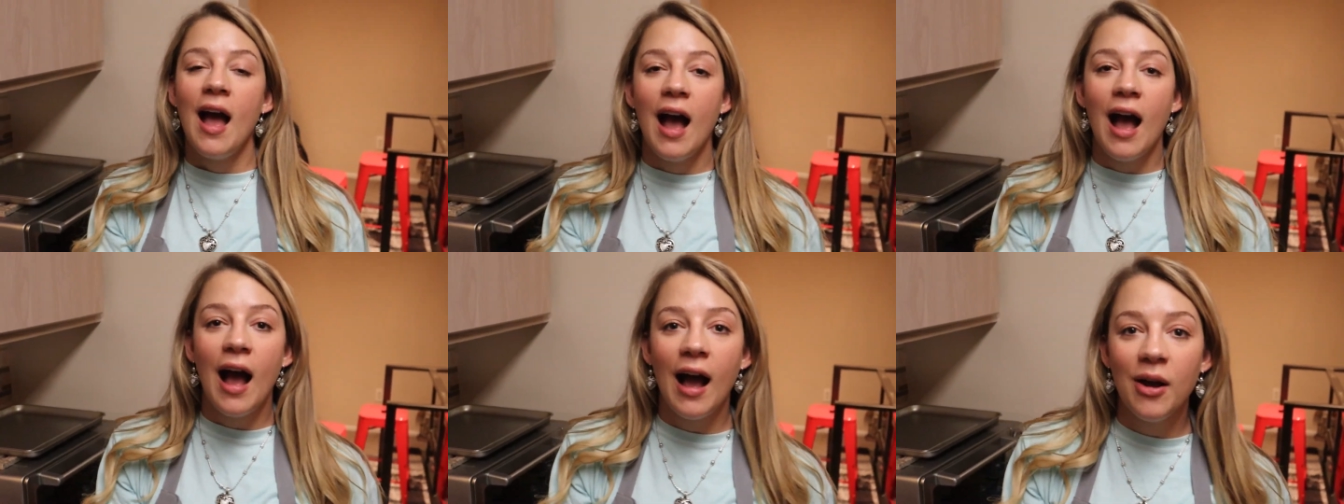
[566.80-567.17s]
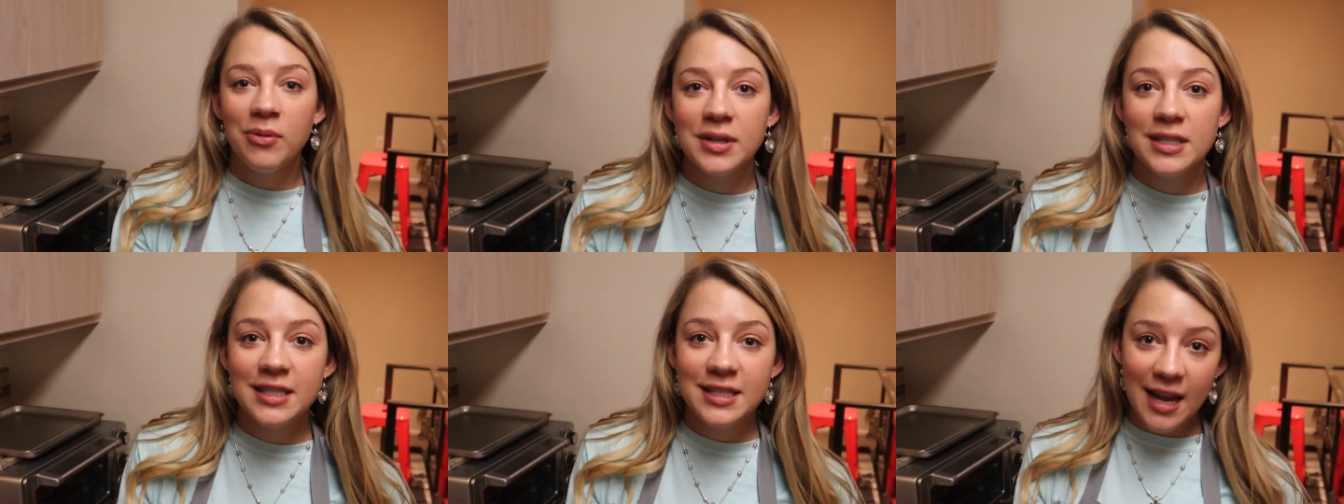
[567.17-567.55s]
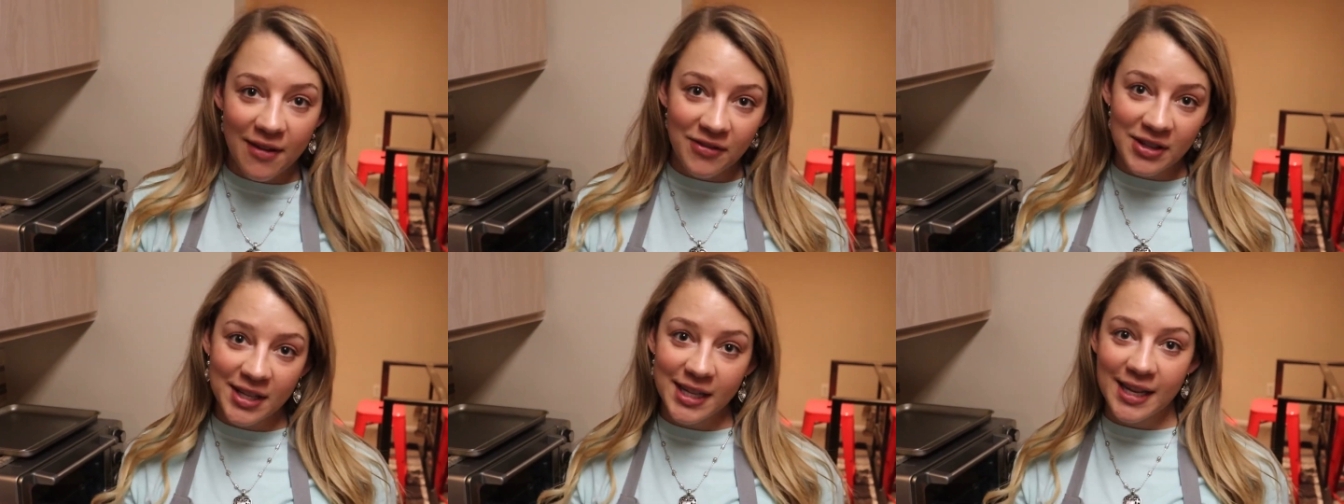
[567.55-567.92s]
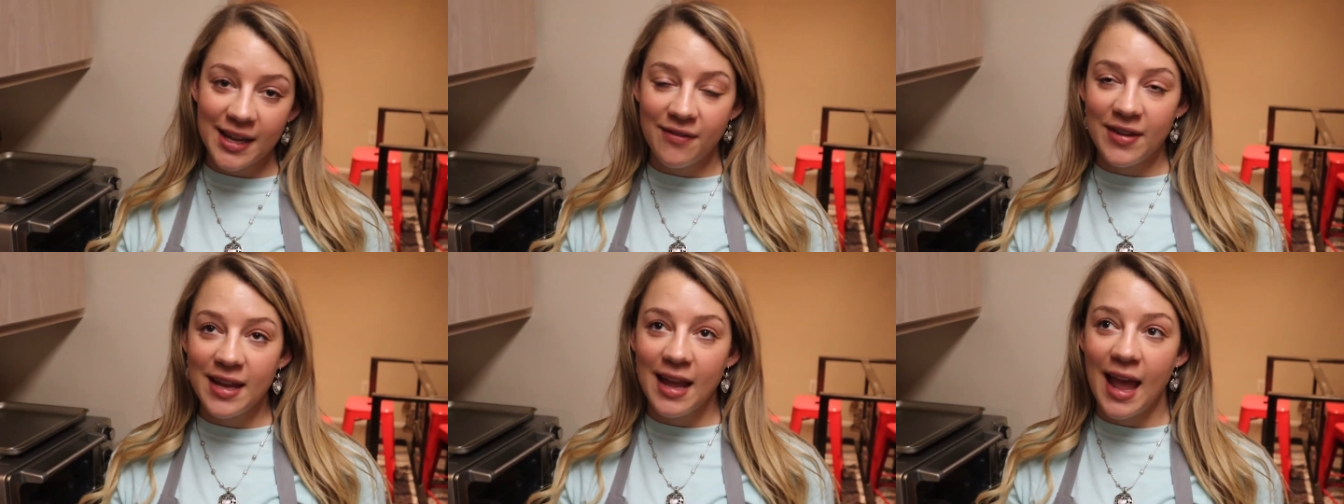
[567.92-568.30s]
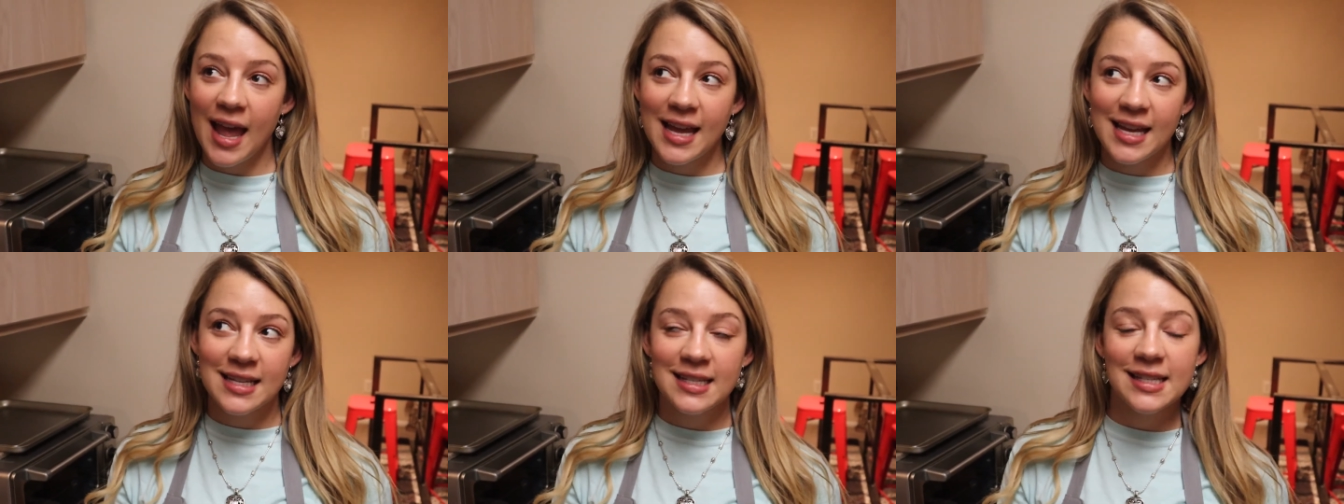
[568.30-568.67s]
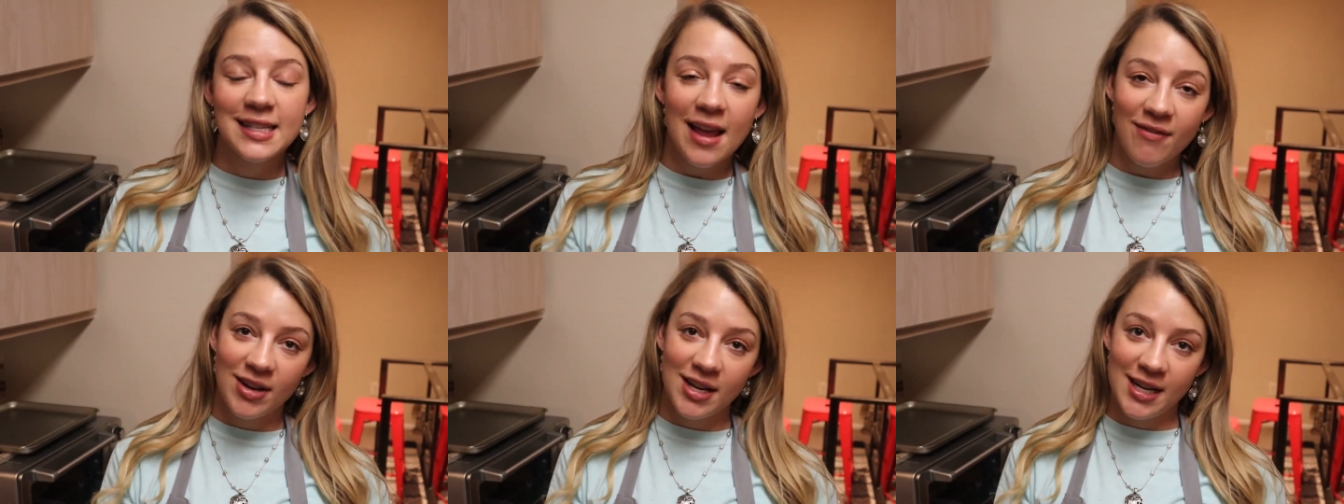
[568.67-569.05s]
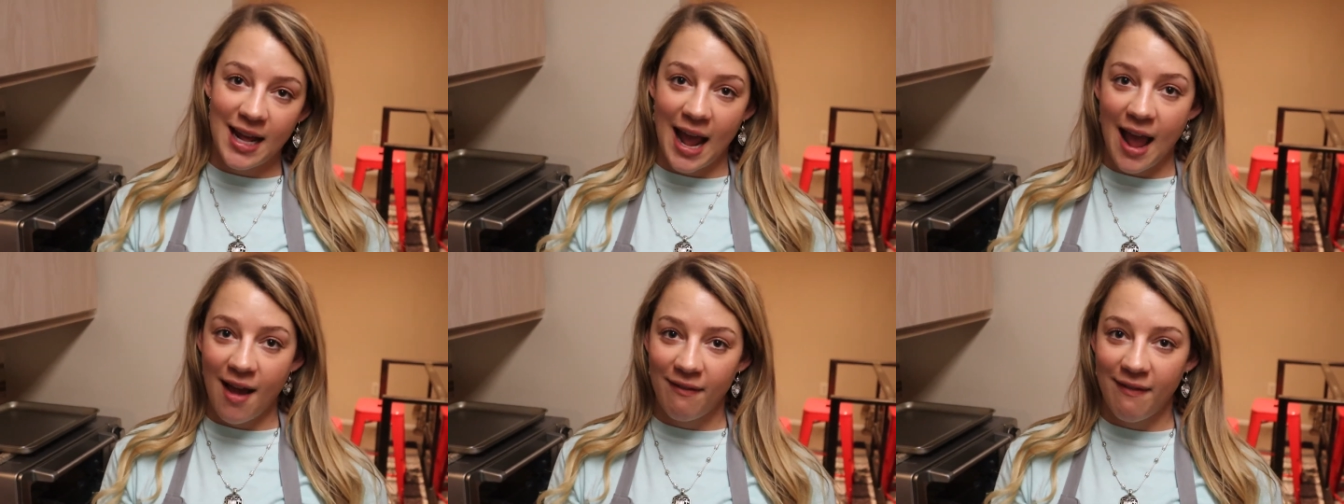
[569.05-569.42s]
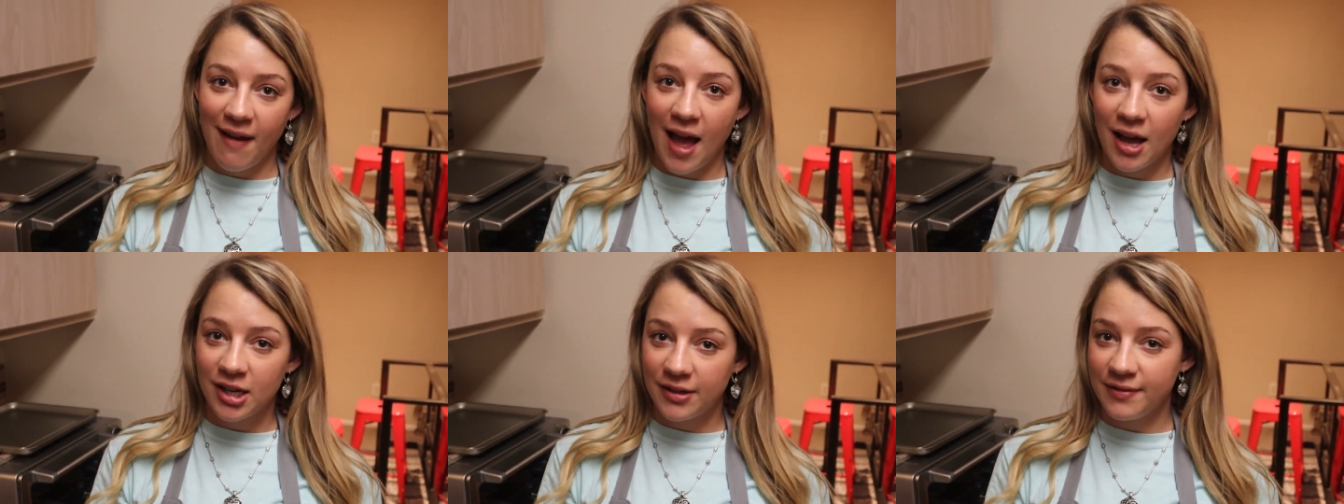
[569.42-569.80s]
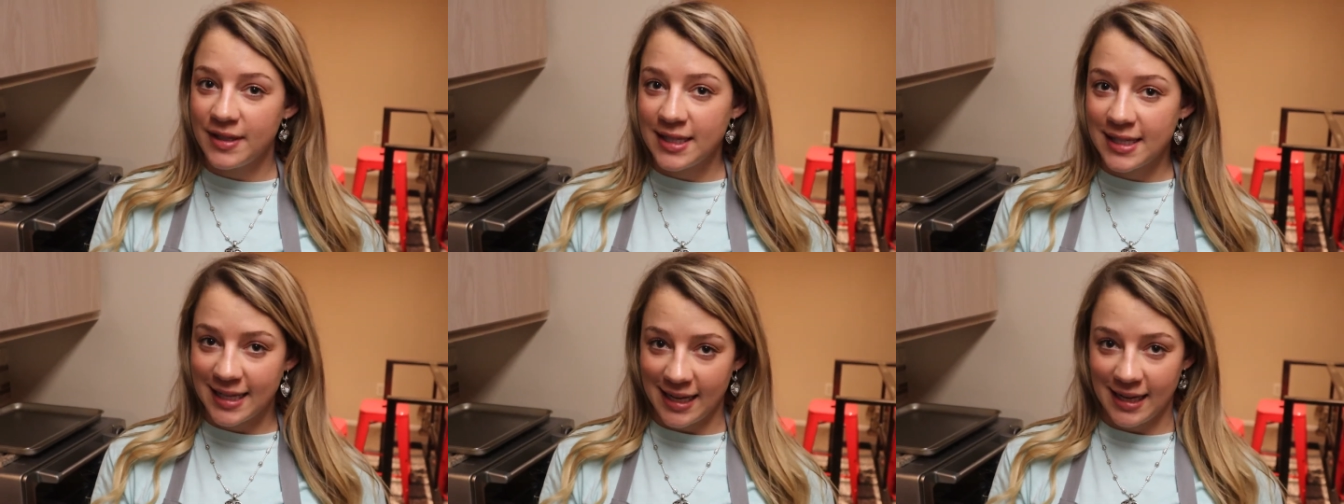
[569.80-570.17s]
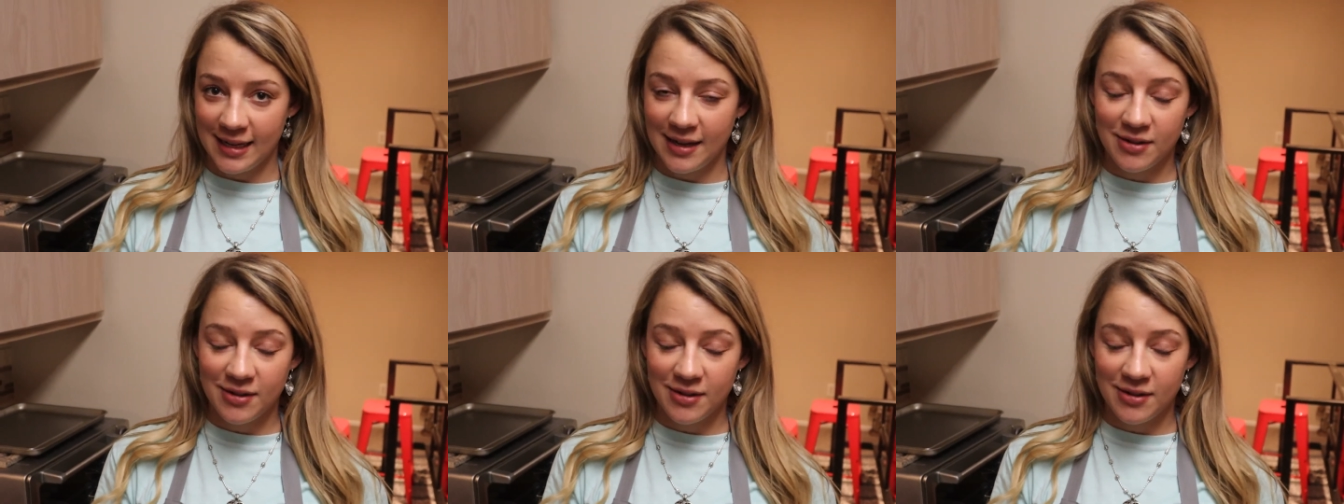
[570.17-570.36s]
I would definitely give it a 7.5 out of 10.